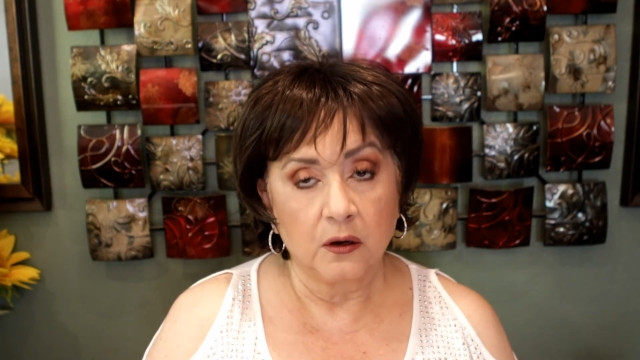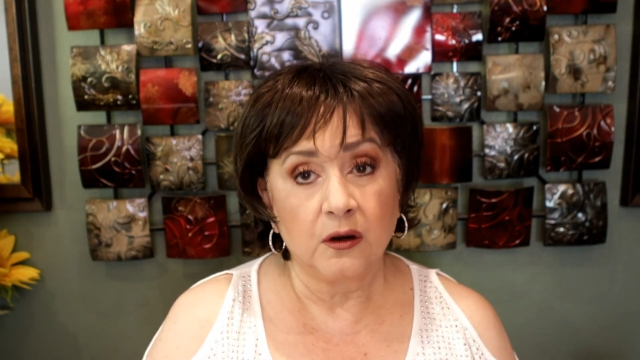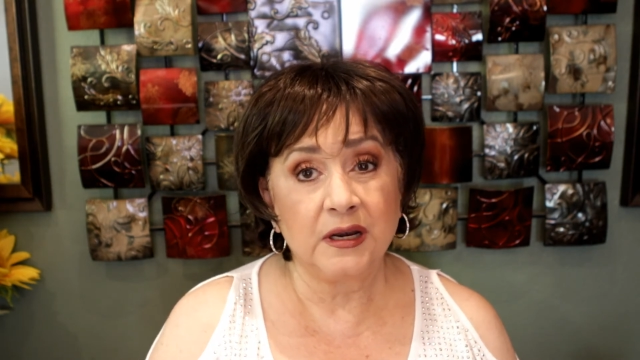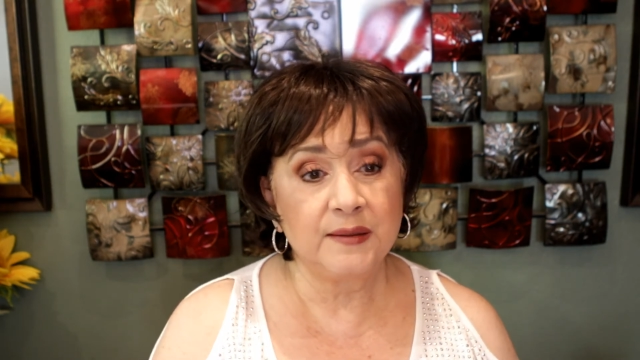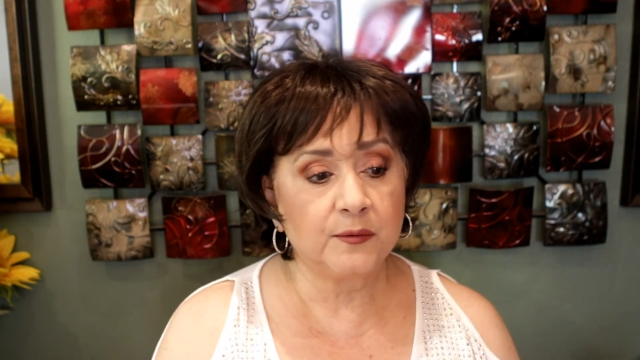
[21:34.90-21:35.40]

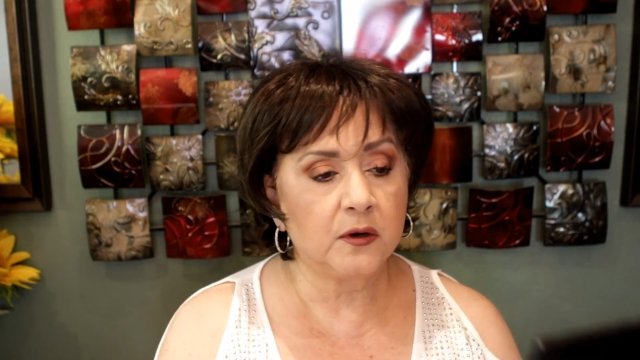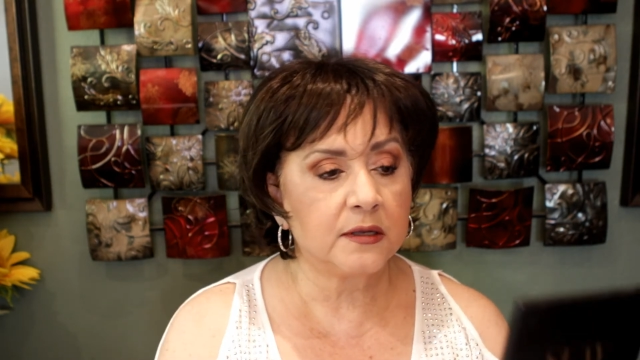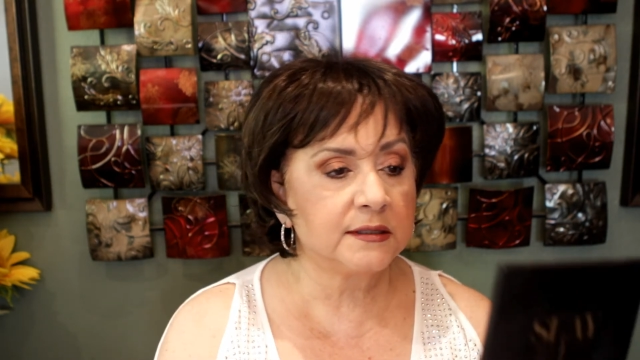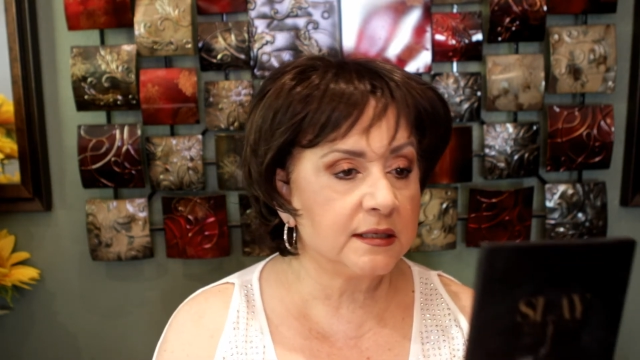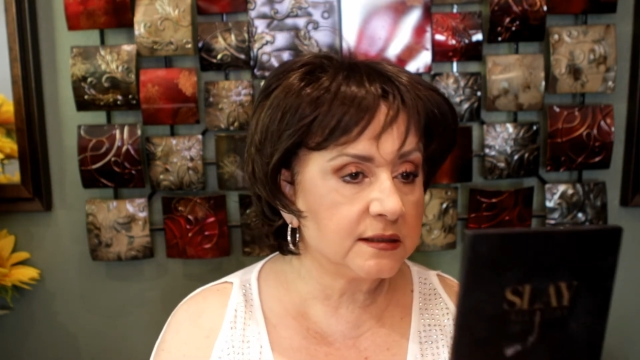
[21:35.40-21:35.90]
lip
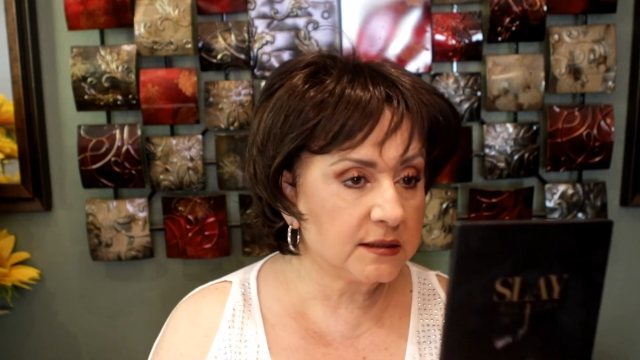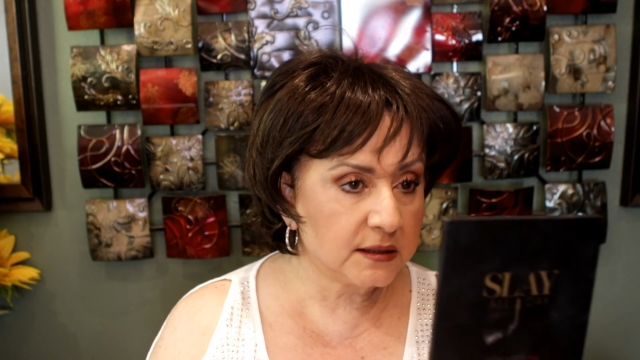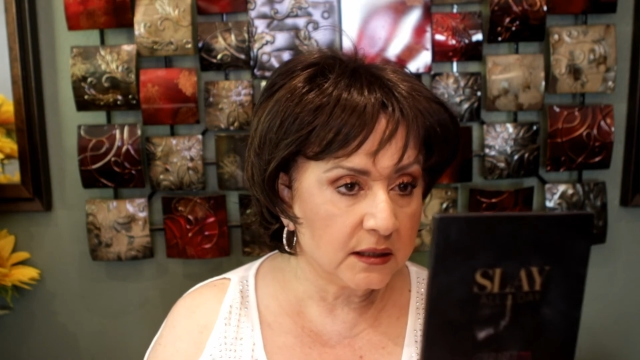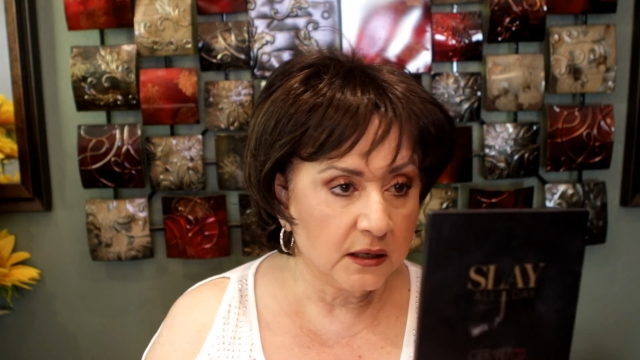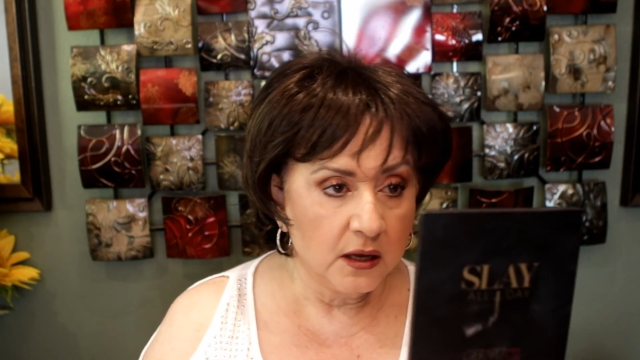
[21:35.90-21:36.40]

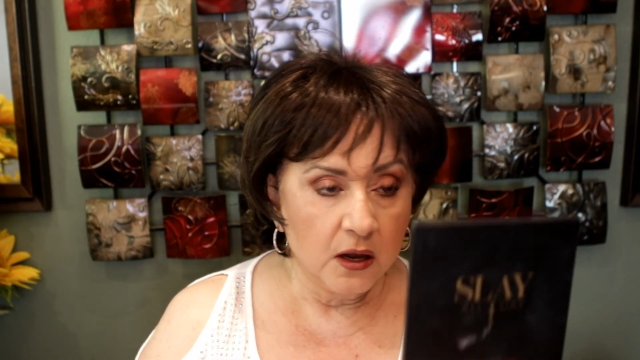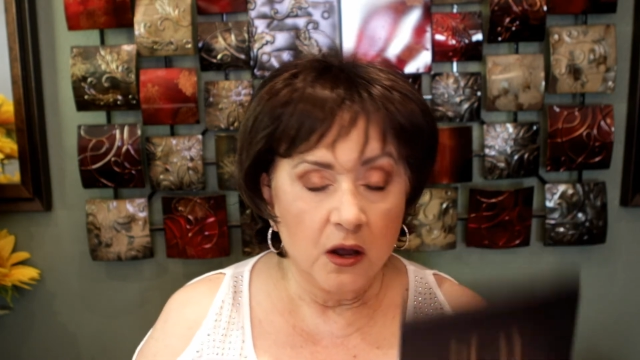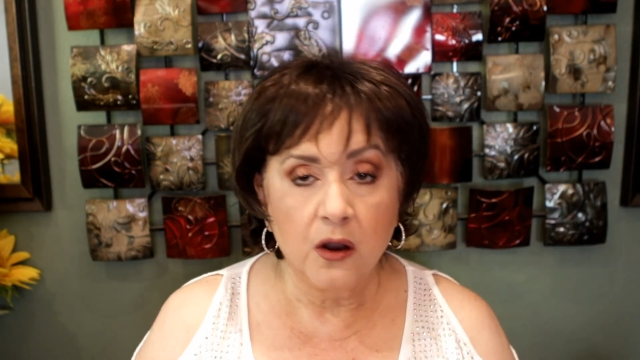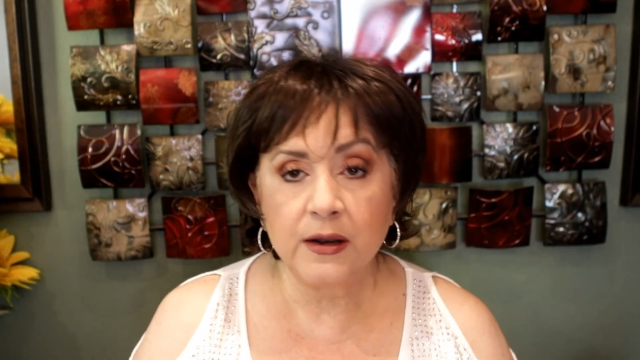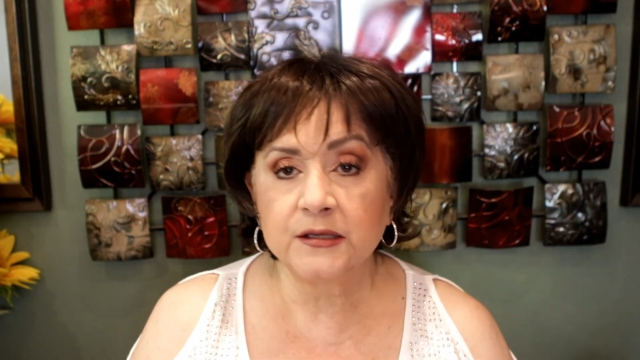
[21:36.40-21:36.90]
glosses.
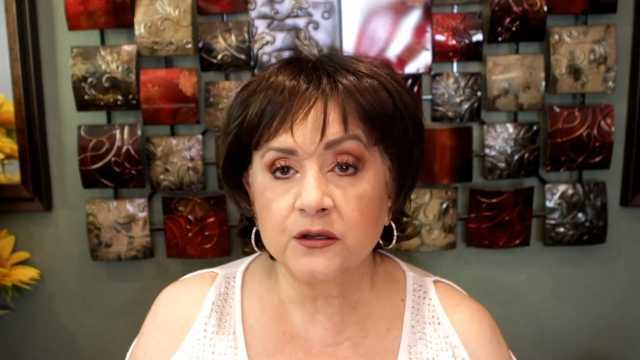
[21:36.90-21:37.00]
All right,